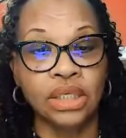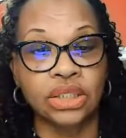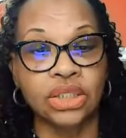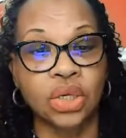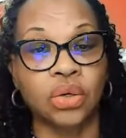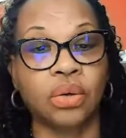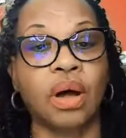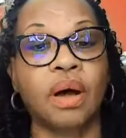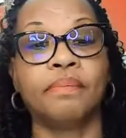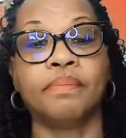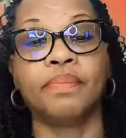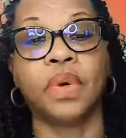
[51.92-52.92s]
So
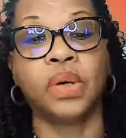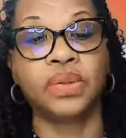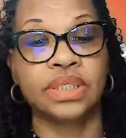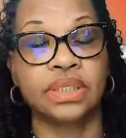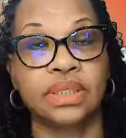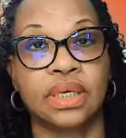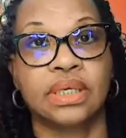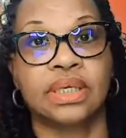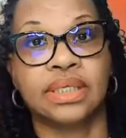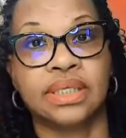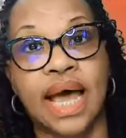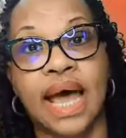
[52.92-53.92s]
most
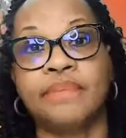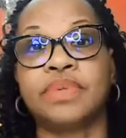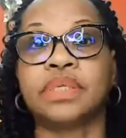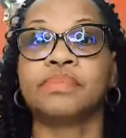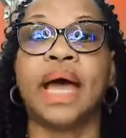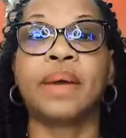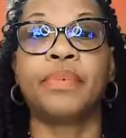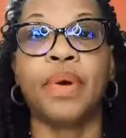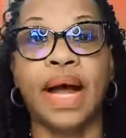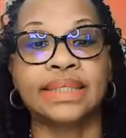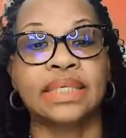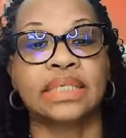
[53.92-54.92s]
times my
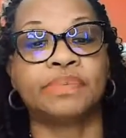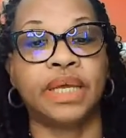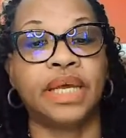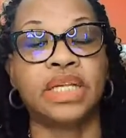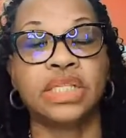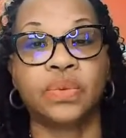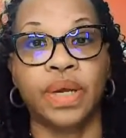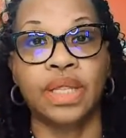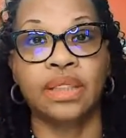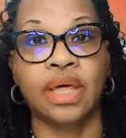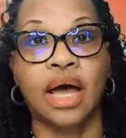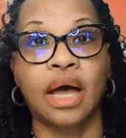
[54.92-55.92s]
process begins
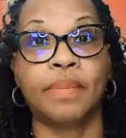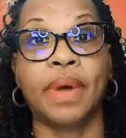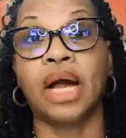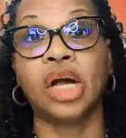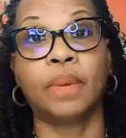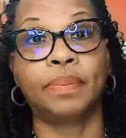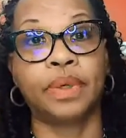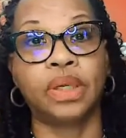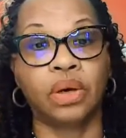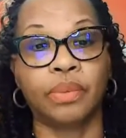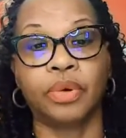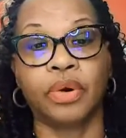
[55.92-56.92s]
with a couple
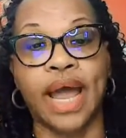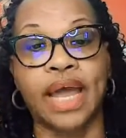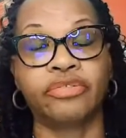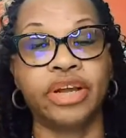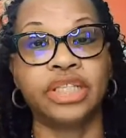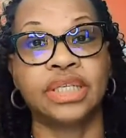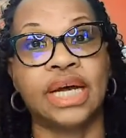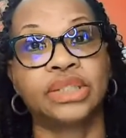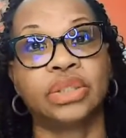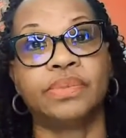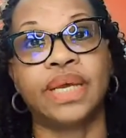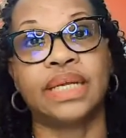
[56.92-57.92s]
or a bride reaching out
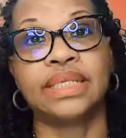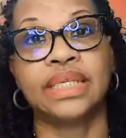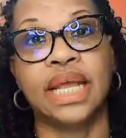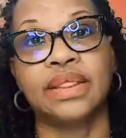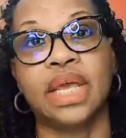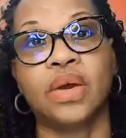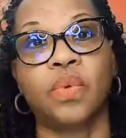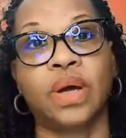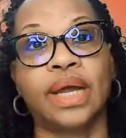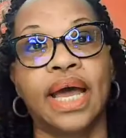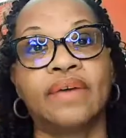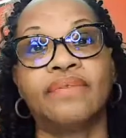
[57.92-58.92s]
to me and saying they want
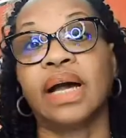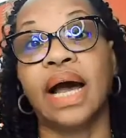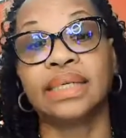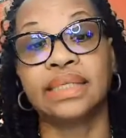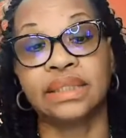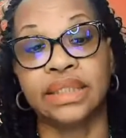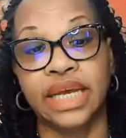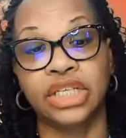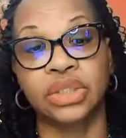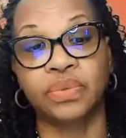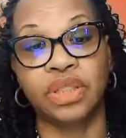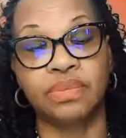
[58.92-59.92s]
to have a
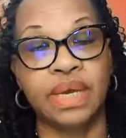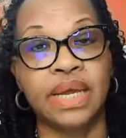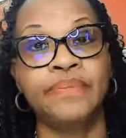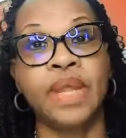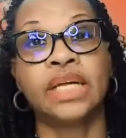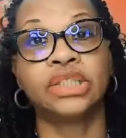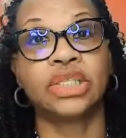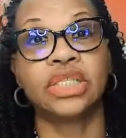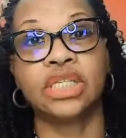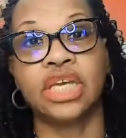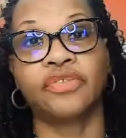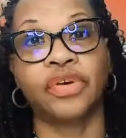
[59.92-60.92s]
consultation with me to
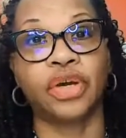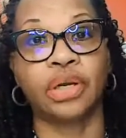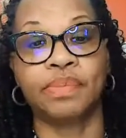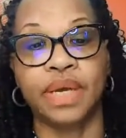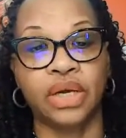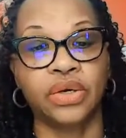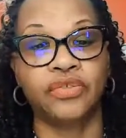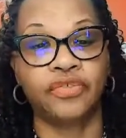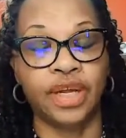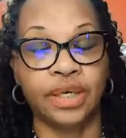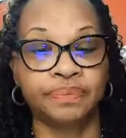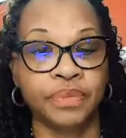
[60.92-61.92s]
see if we're going to be a good
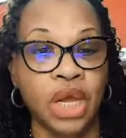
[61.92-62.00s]
fit.